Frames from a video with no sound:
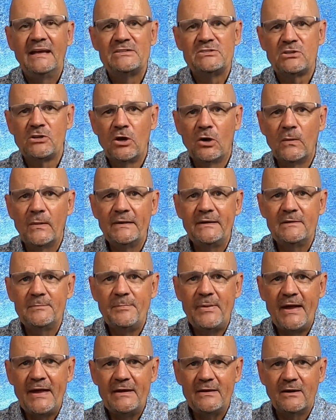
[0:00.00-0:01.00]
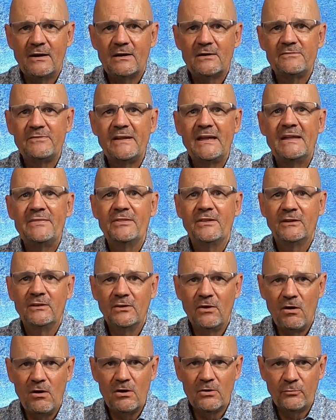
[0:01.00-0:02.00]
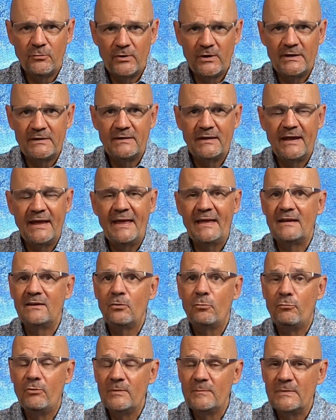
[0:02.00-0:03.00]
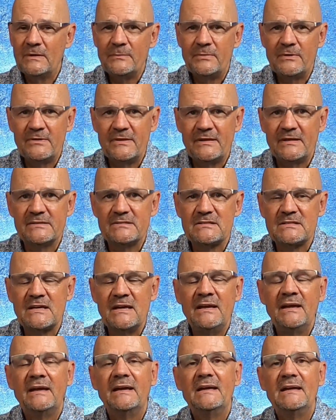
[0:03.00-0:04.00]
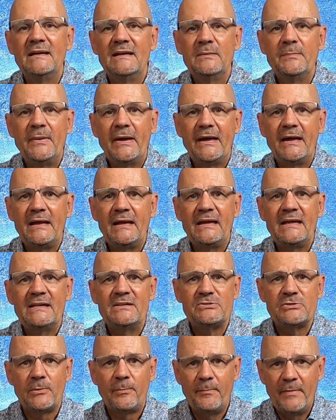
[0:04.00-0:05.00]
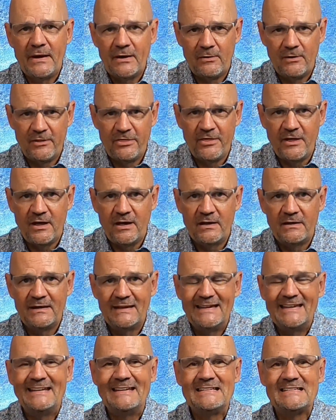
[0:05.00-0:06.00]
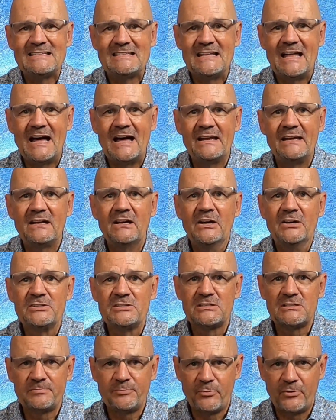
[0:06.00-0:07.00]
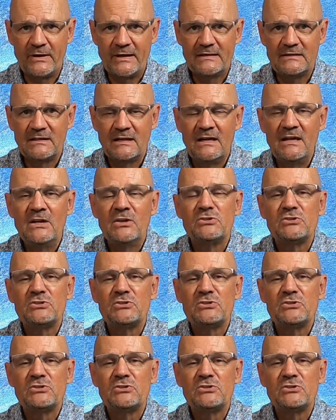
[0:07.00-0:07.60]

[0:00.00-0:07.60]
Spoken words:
It's going to pay off in the long run, and remember this, eBay is a marathon. It is not a sprint.